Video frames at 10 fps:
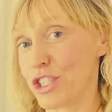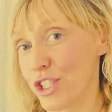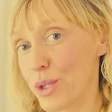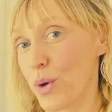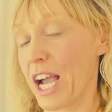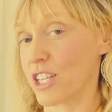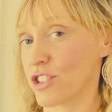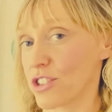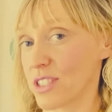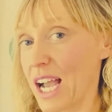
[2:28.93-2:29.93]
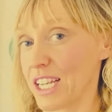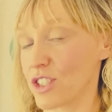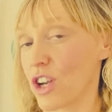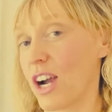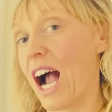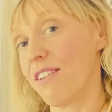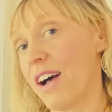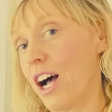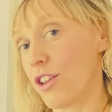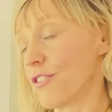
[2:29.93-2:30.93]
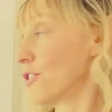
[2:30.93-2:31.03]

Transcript: to exercise or have a healthful